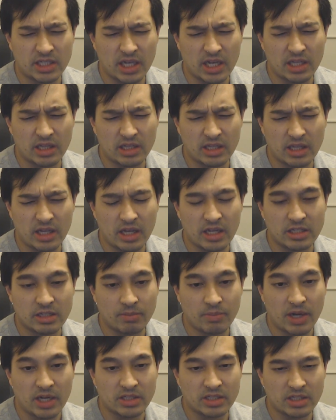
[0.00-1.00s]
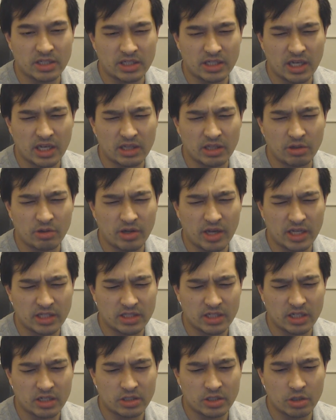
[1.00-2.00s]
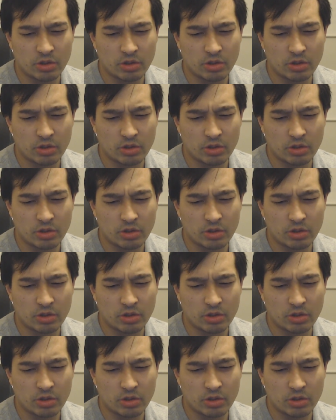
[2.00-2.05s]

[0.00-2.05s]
get it's about to get a little hectic.